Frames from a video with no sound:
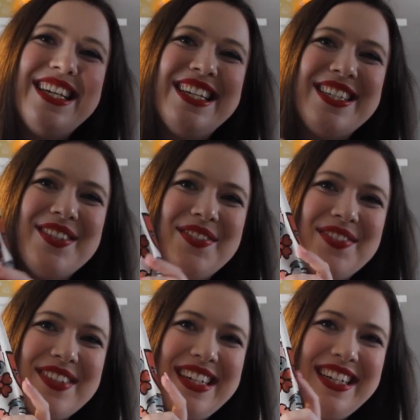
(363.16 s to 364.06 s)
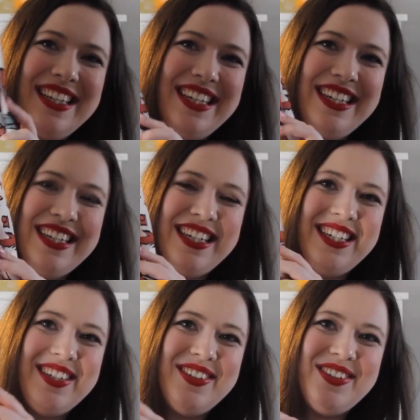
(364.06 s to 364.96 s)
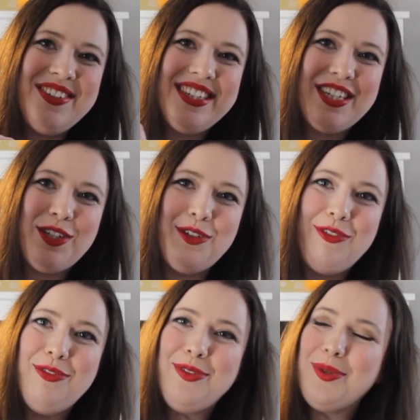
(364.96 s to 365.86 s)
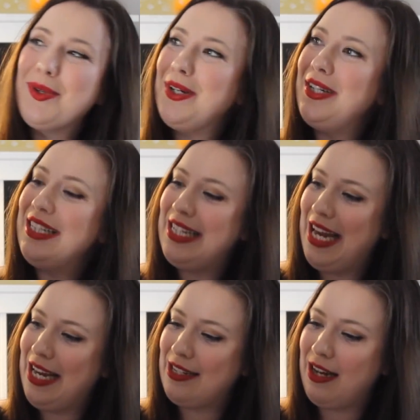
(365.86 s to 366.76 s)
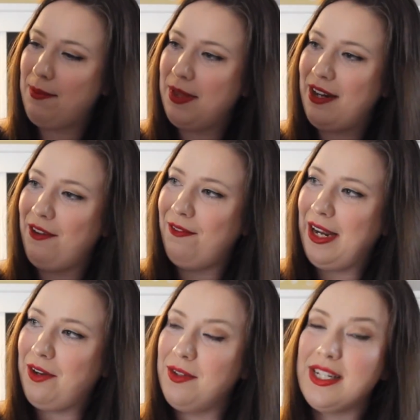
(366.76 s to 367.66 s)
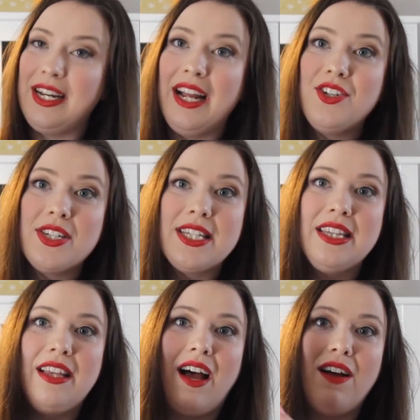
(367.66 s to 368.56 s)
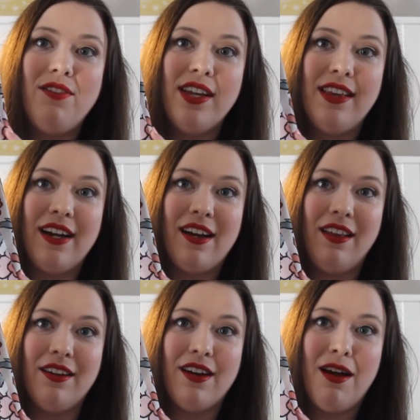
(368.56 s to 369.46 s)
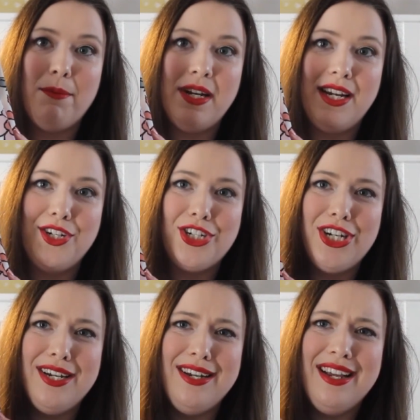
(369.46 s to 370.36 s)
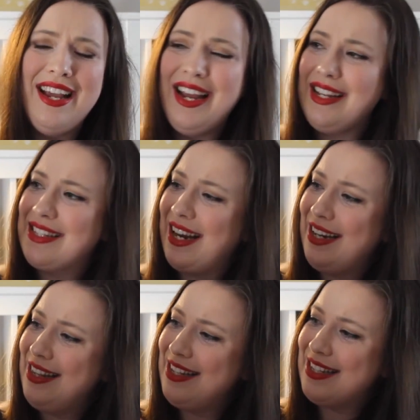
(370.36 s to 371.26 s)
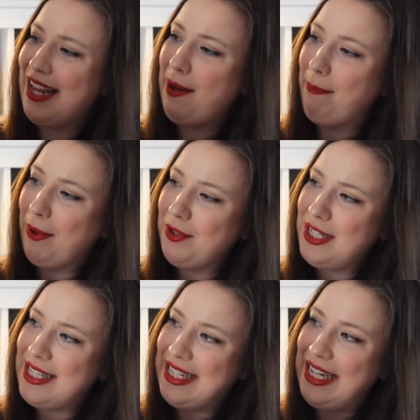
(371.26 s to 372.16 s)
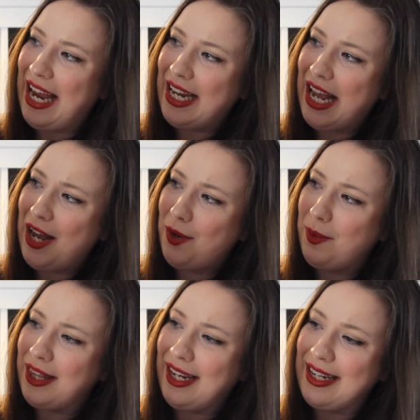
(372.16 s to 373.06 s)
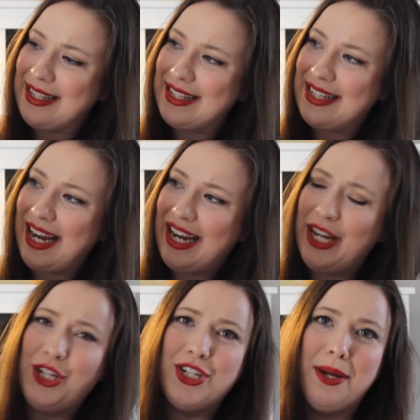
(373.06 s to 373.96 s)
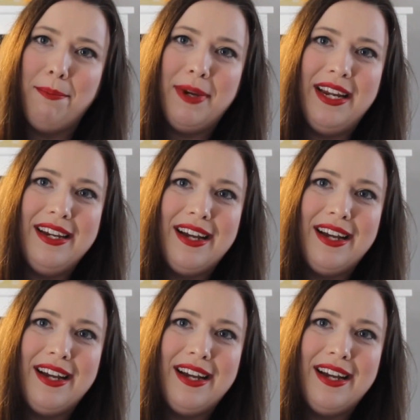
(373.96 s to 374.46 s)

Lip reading: this really cute little floral tank top that I found, and I just love that color combination. It's kind of this like burnt sienna with like a sage and a pink